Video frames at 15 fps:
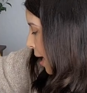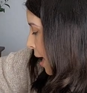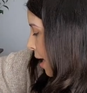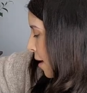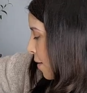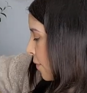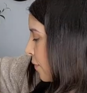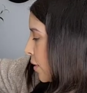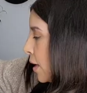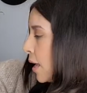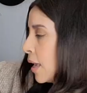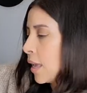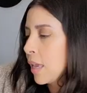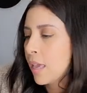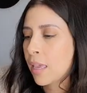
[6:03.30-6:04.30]
have
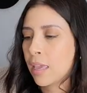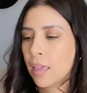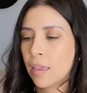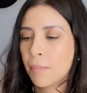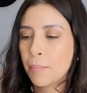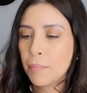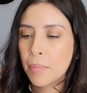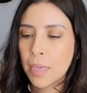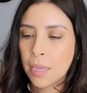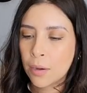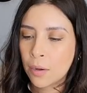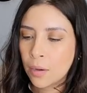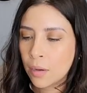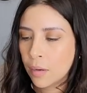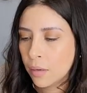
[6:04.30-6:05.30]
a
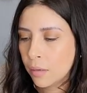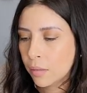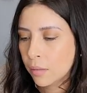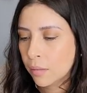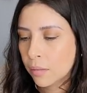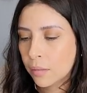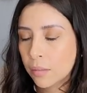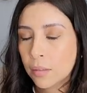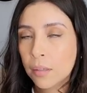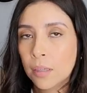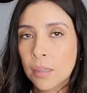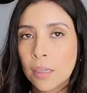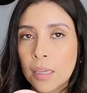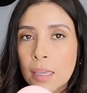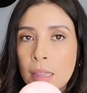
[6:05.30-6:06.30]
mirror.
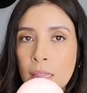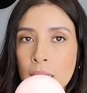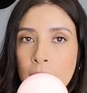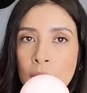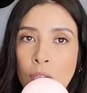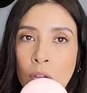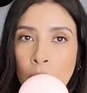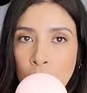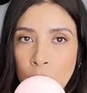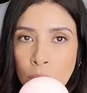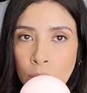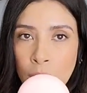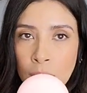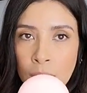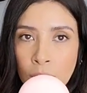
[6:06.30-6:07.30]
And this
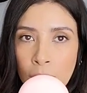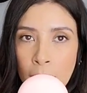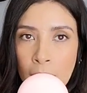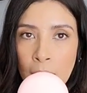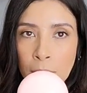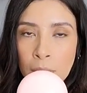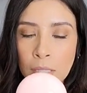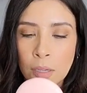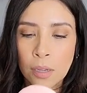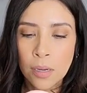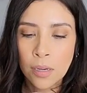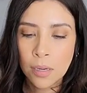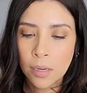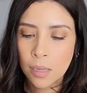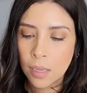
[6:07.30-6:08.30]
also is from
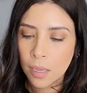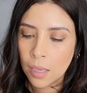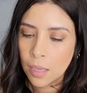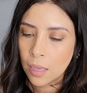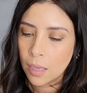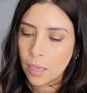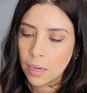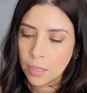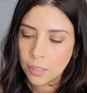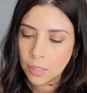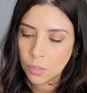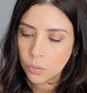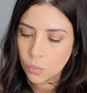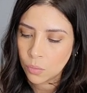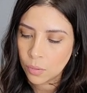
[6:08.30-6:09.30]
Amazon, and
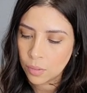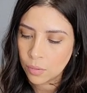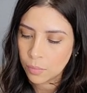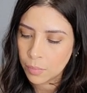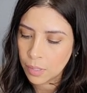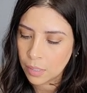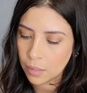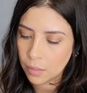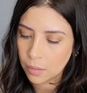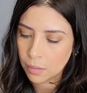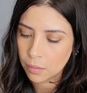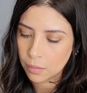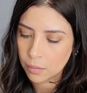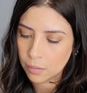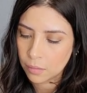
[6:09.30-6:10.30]
it's a cool little mirror.
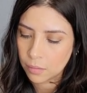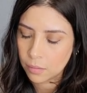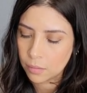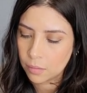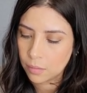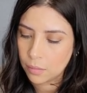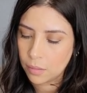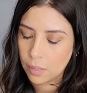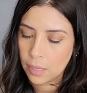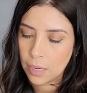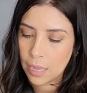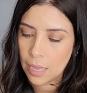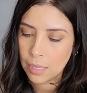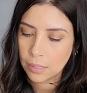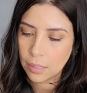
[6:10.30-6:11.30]
It
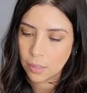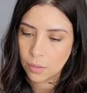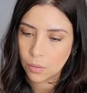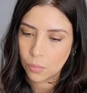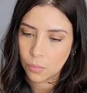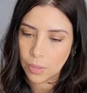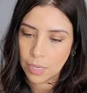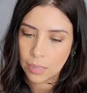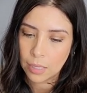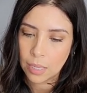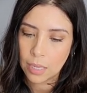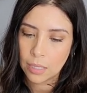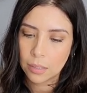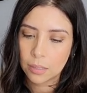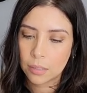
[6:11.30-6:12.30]
has a little ring
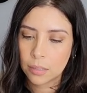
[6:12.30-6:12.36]
light,